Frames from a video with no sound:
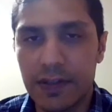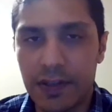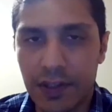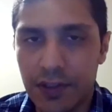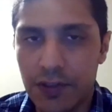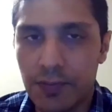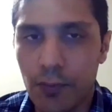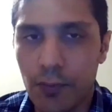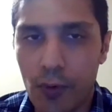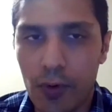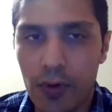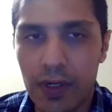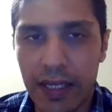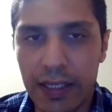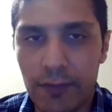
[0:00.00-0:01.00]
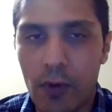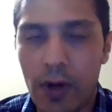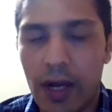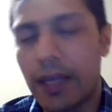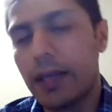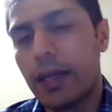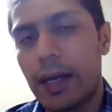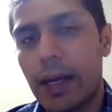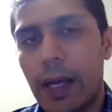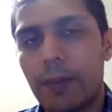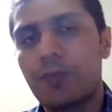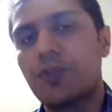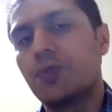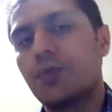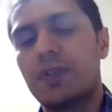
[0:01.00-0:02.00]
discuss more like why
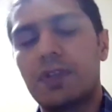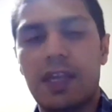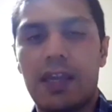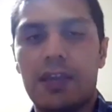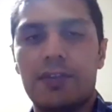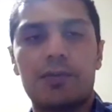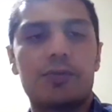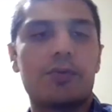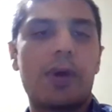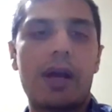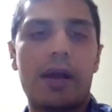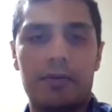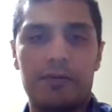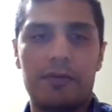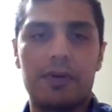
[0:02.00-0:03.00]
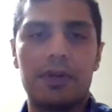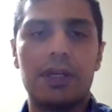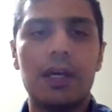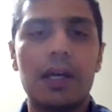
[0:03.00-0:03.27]
I'm choosing K is equal to 100.